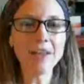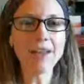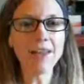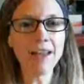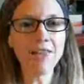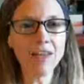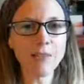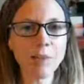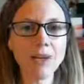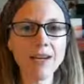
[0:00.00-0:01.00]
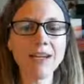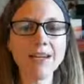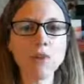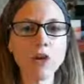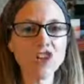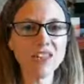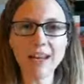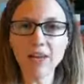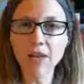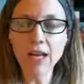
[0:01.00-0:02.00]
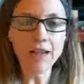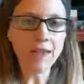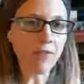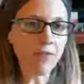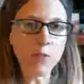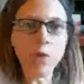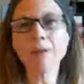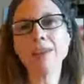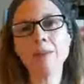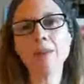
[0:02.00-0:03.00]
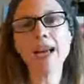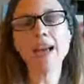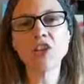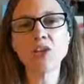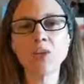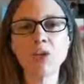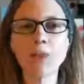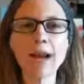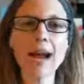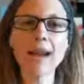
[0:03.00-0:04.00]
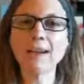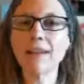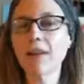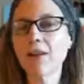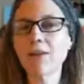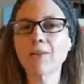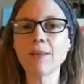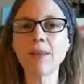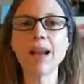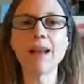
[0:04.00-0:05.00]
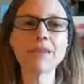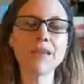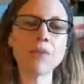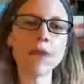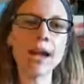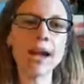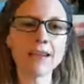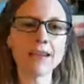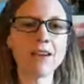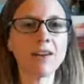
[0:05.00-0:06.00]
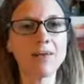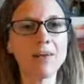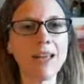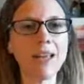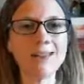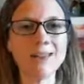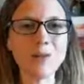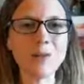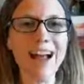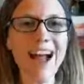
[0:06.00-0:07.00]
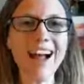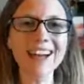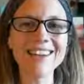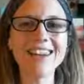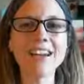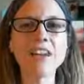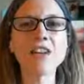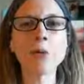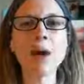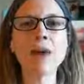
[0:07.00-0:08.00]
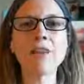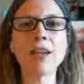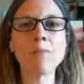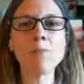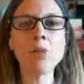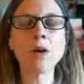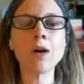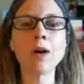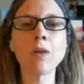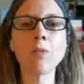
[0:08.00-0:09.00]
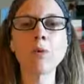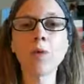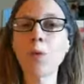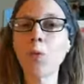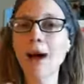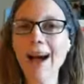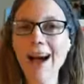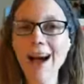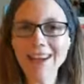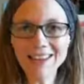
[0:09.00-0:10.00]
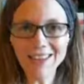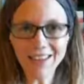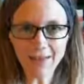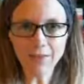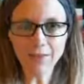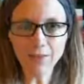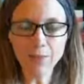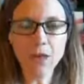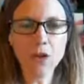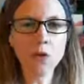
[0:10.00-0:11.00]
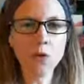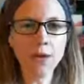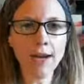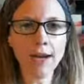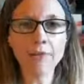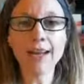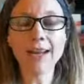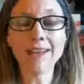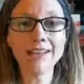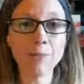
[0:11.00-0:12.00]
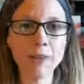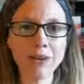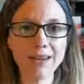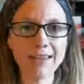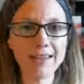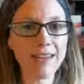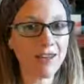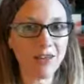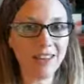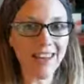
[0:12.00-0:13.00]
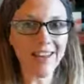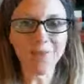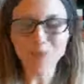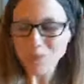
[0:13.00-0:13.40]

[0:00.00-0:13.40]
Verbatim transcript: life experience where you're just kind of like throwing something at you and you react and here comes something else and you react and here comes something else and you react to having a more proactive co-creative experience in your life.